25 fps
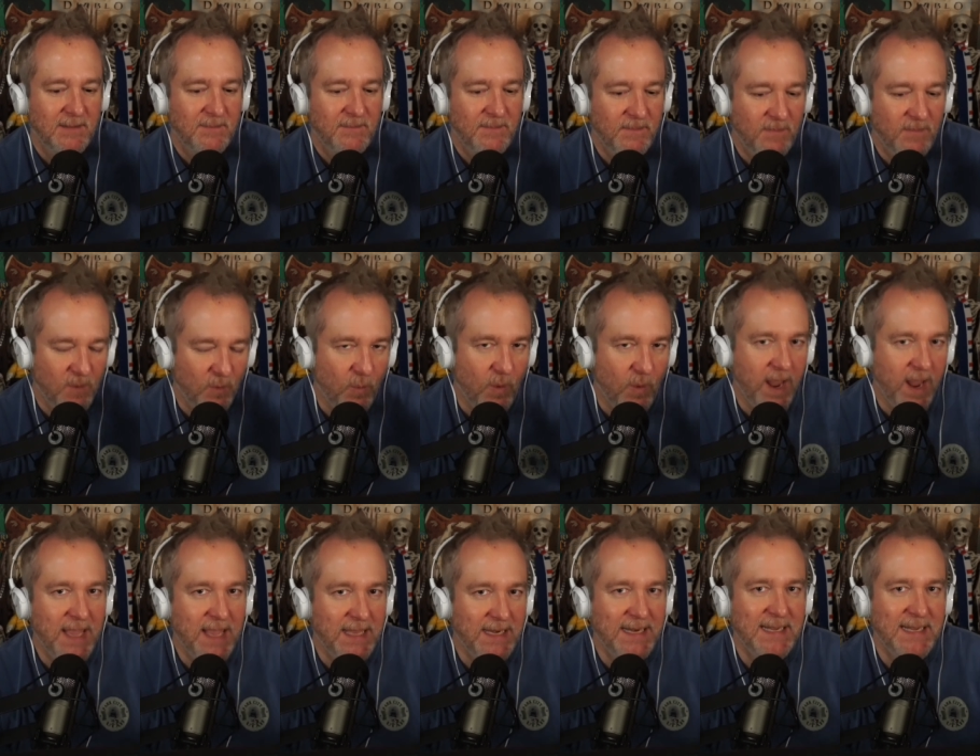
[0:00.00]
the
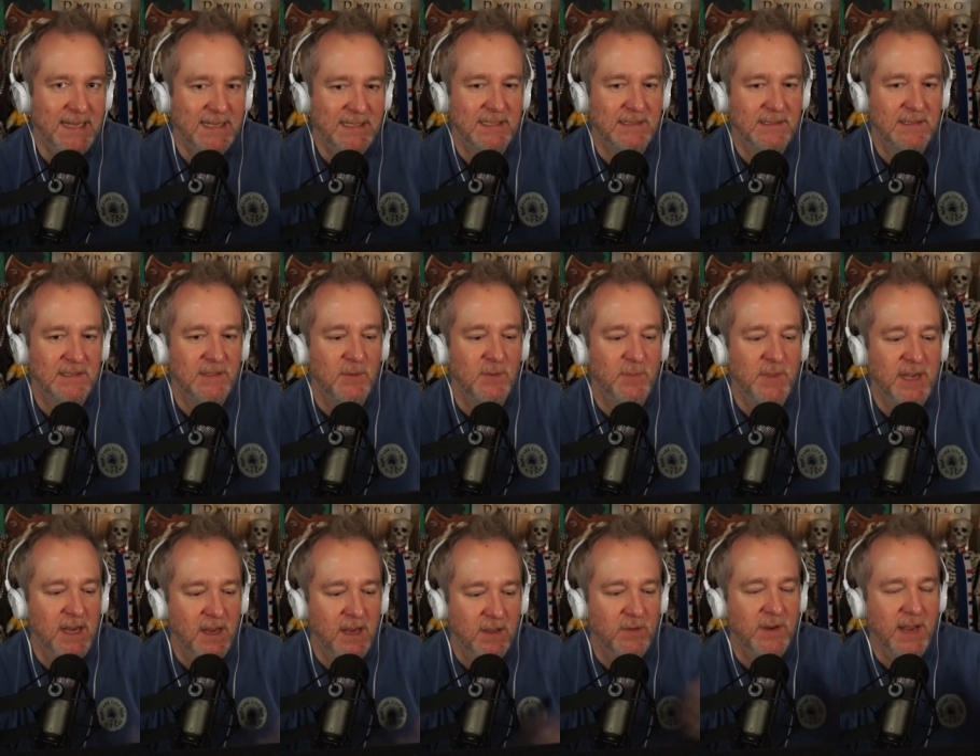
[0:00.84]
way it is and so
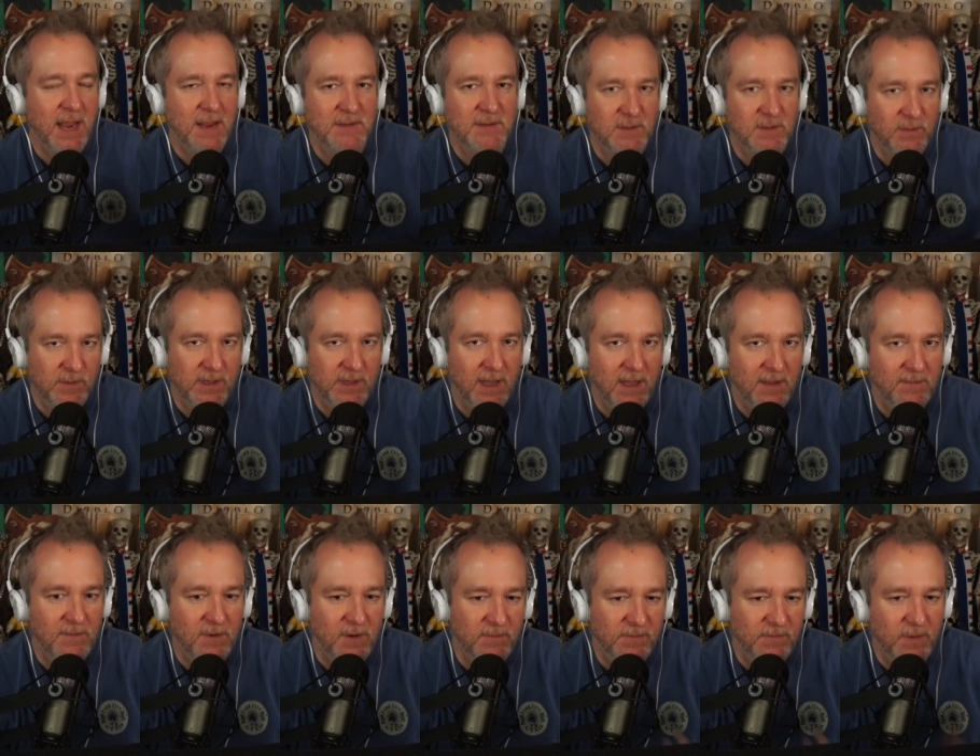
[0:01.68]
many other games that we
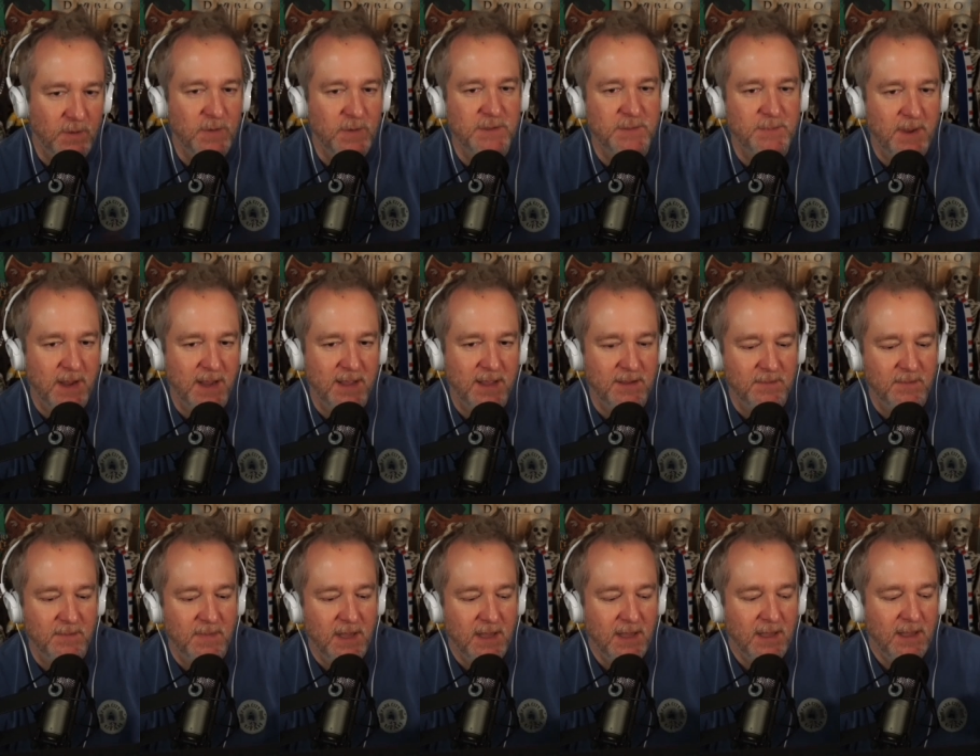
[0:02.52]
love are influenced by
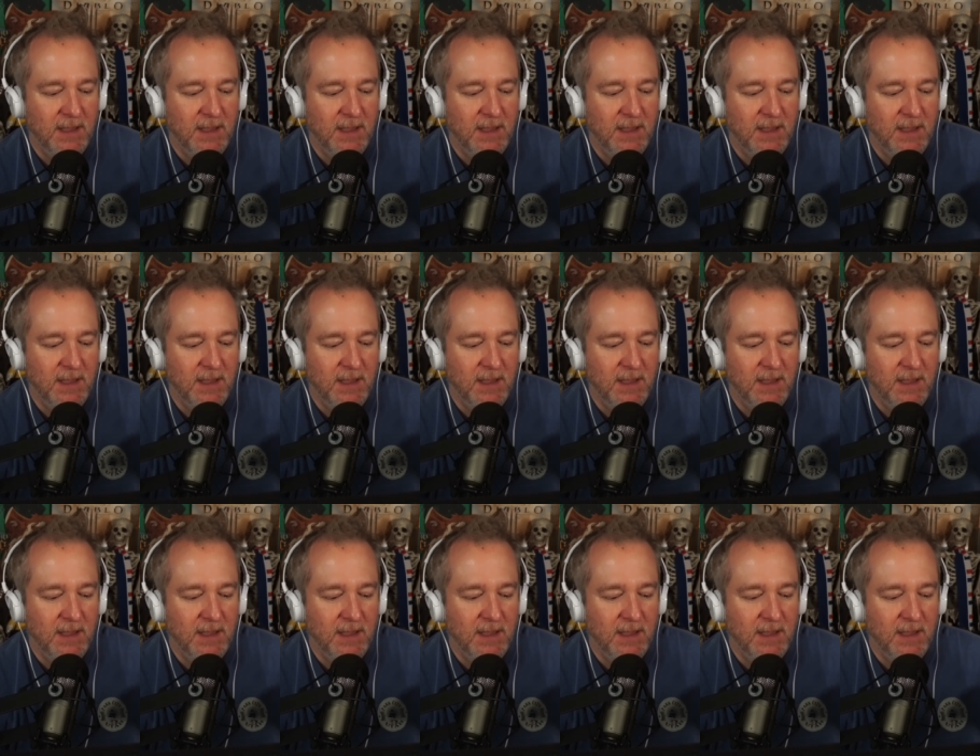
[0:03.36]
them.